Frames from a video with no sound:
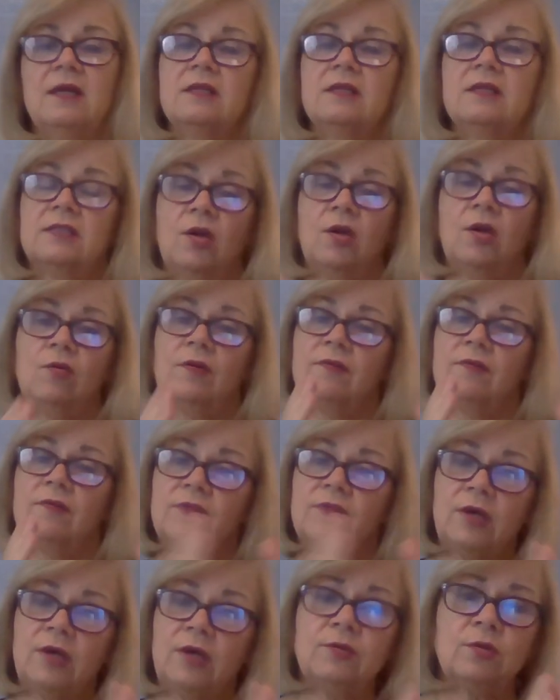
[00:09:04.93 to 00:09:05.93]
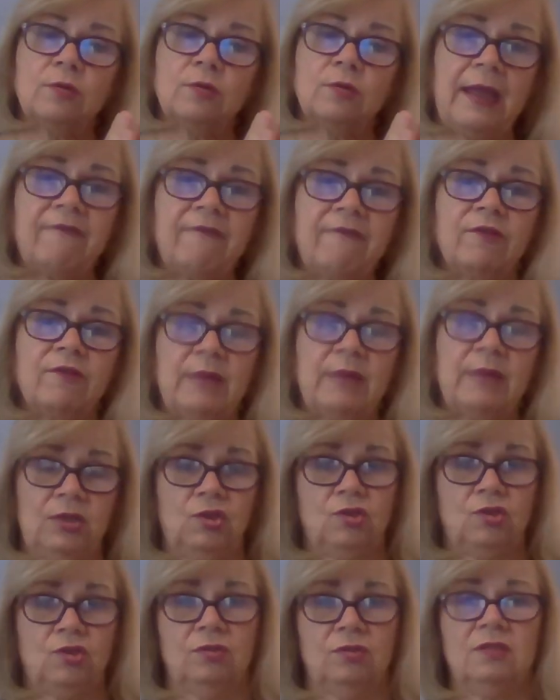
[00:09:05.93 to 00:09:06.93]
So those are
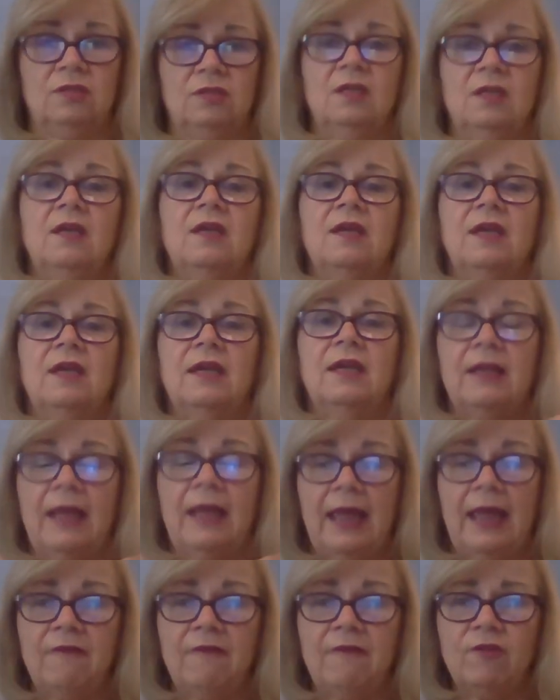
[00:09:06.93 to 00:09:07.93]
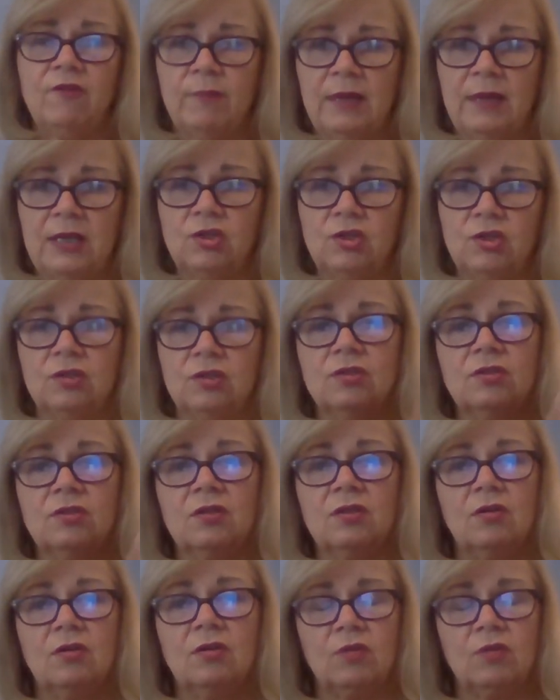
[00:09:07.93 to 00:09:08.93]
affirmations. And affirmations
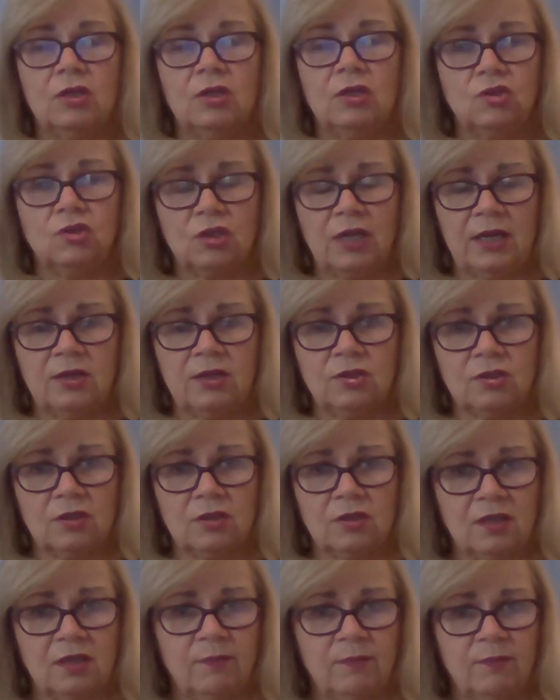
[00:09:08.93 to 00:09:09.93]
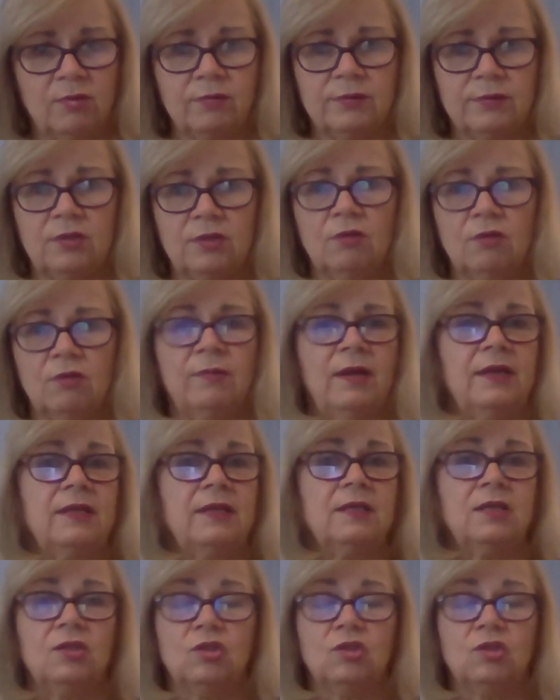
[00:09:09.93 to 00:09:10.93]
can change the chemicals in your body,
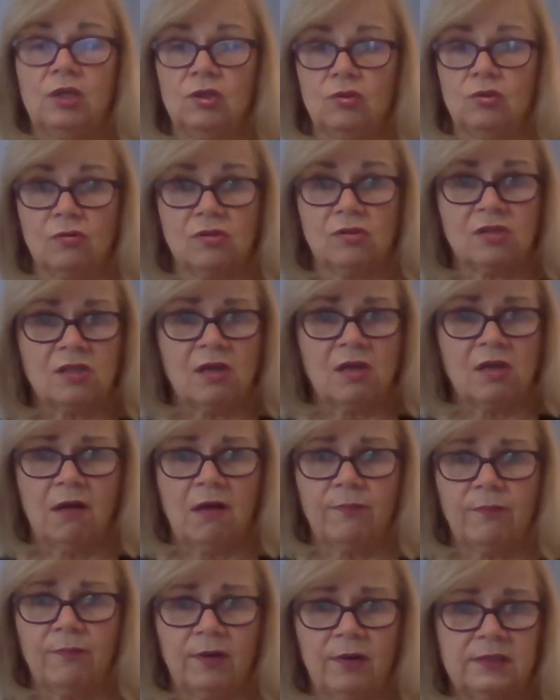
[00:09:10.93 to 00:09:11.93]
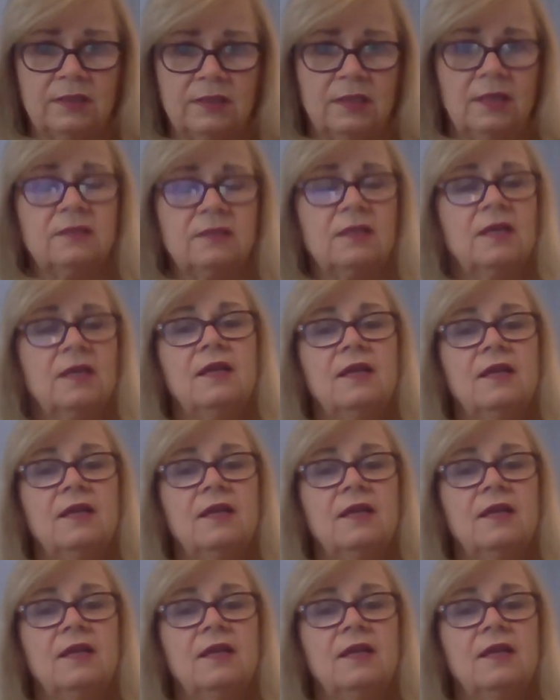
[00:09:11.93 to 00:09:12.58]
can change your thought process.